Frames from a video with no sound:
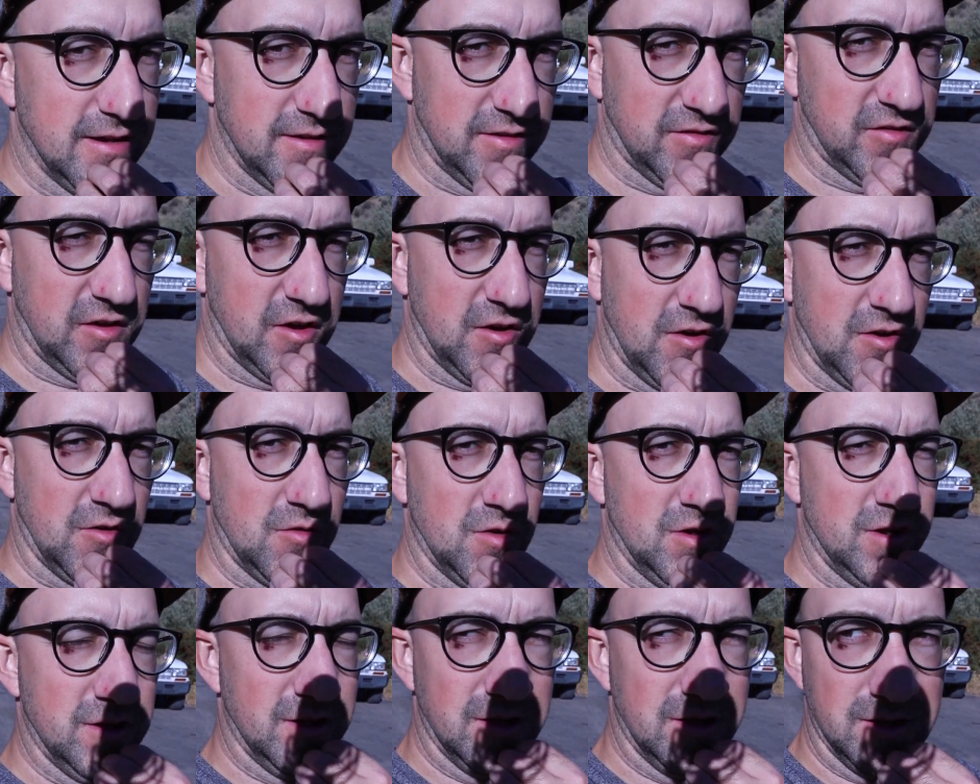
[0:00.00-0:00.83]

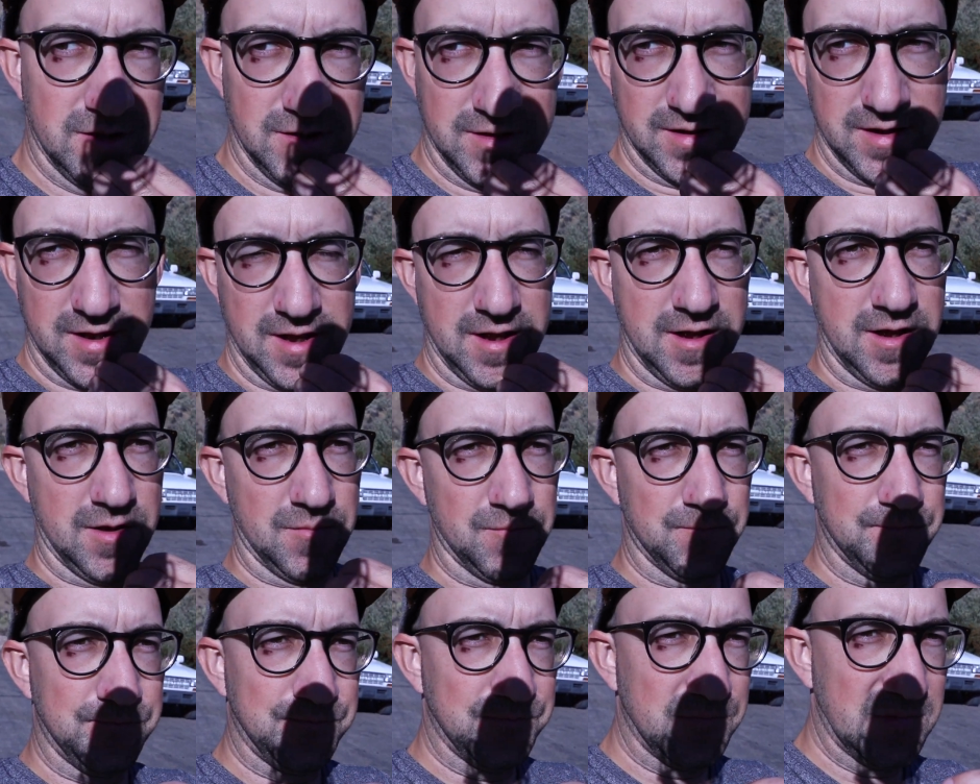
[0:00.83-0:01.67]
So
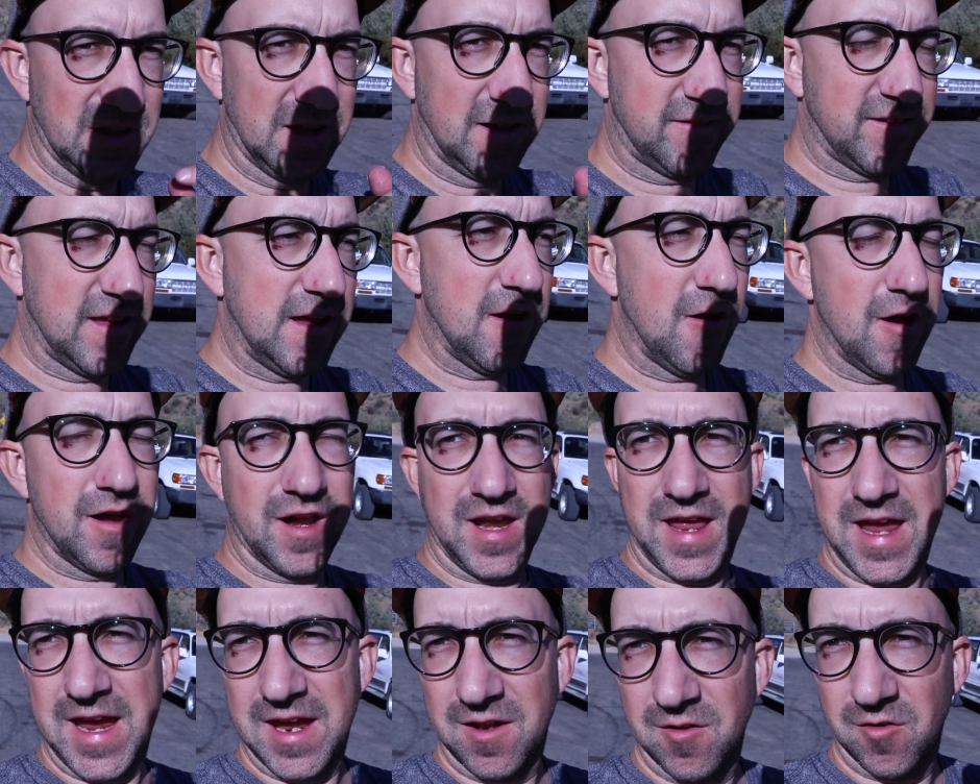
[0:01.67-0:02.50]
let's see how
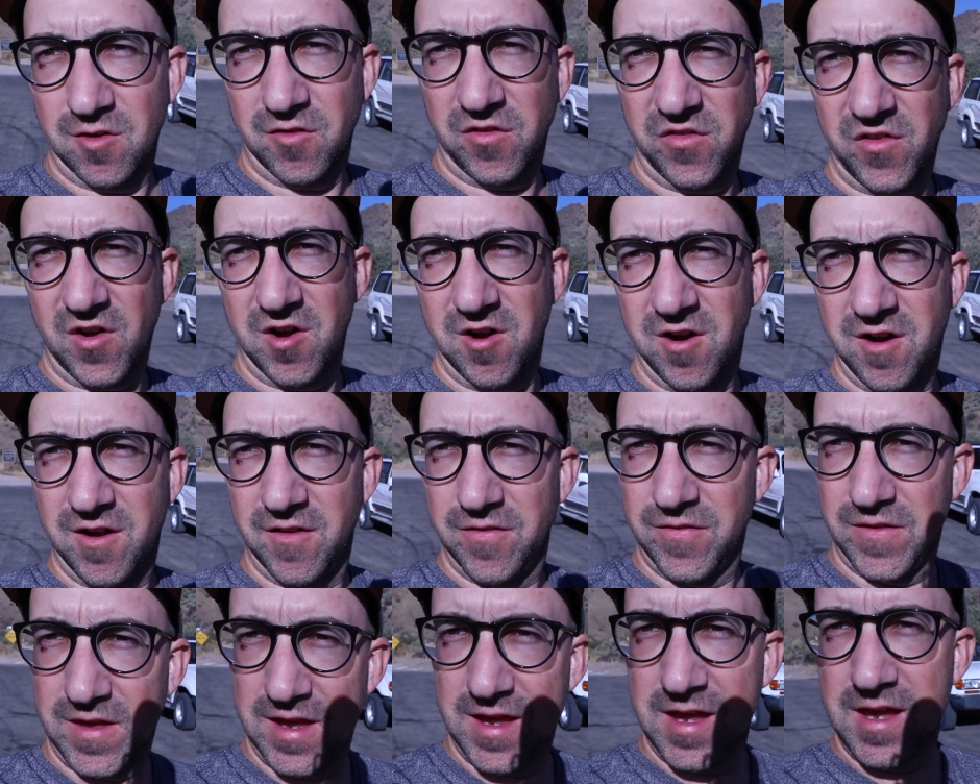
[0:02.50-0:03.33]
it handles
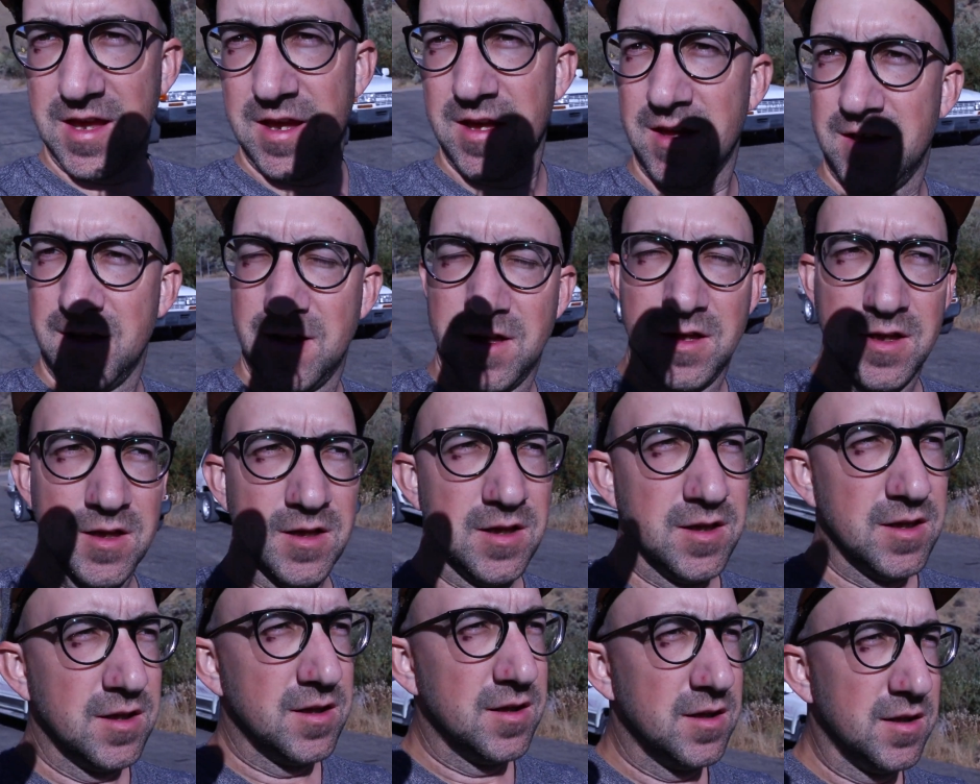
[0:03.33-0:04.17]
on the
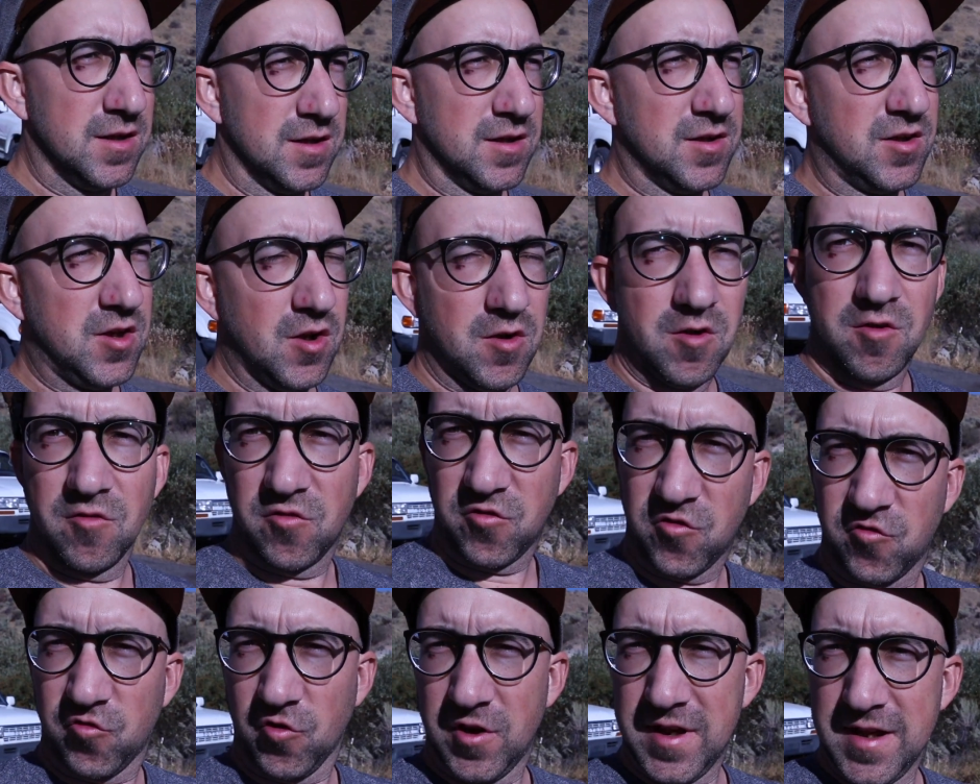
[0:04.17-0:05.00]
good
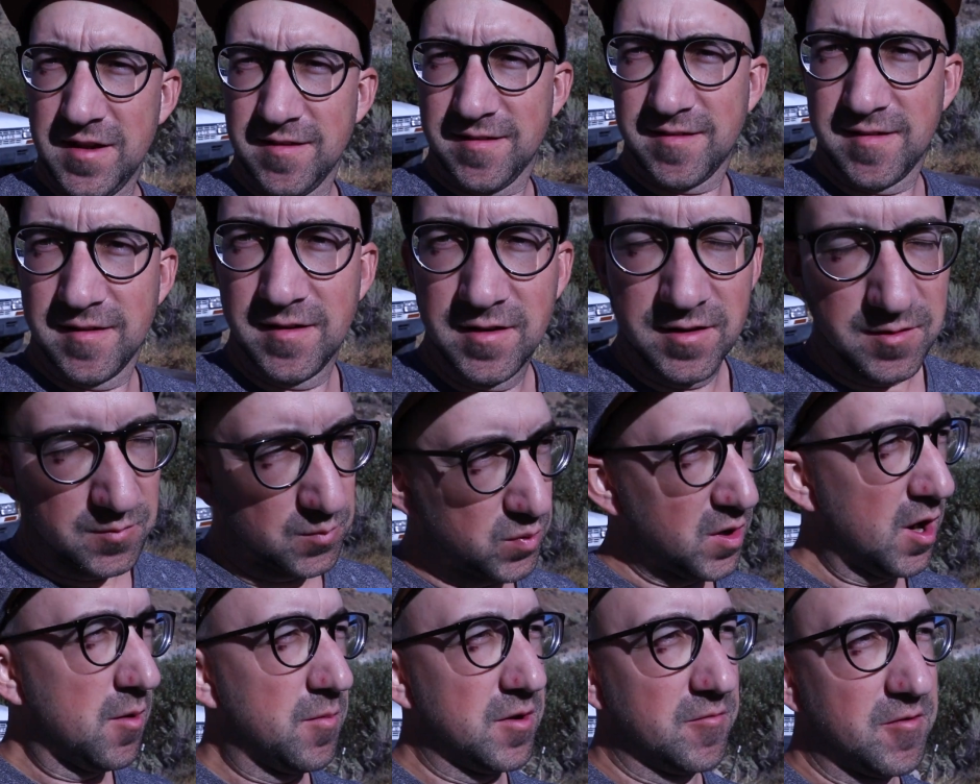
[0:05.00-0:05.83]
old streets.
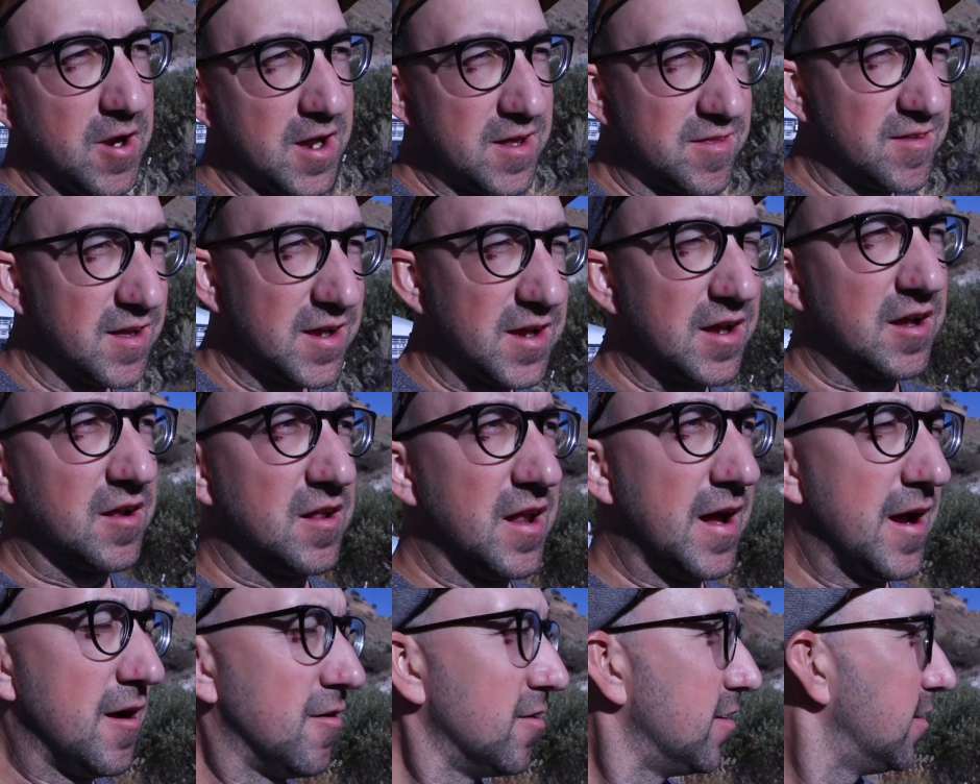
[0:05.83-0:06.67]
Probably rides like a
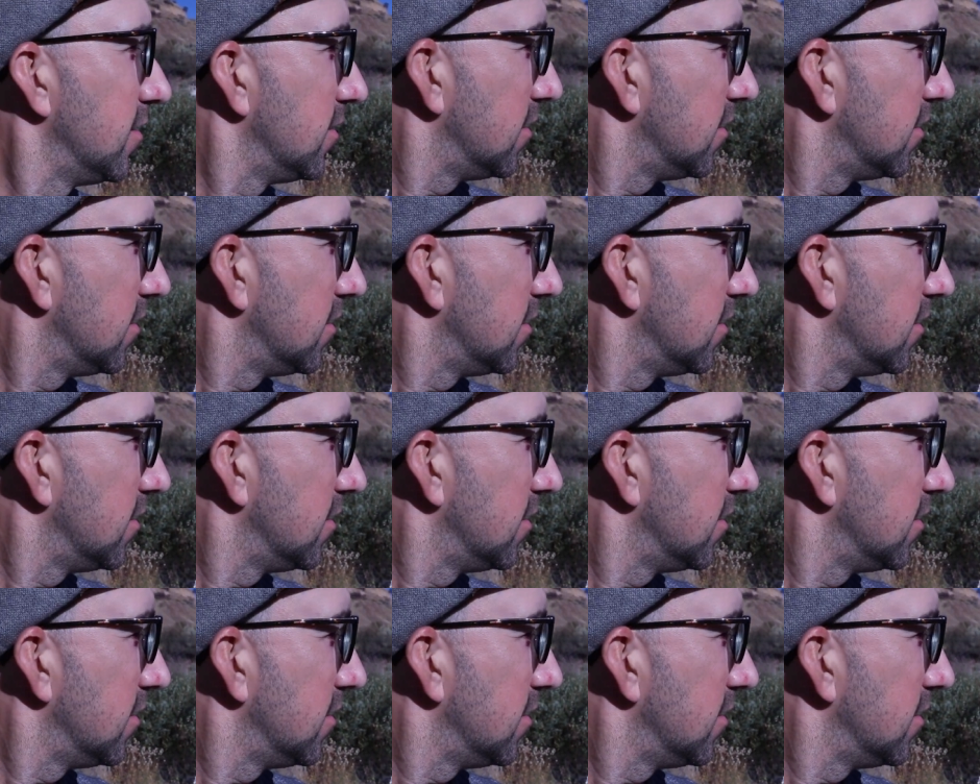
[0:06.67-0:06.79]
cloud.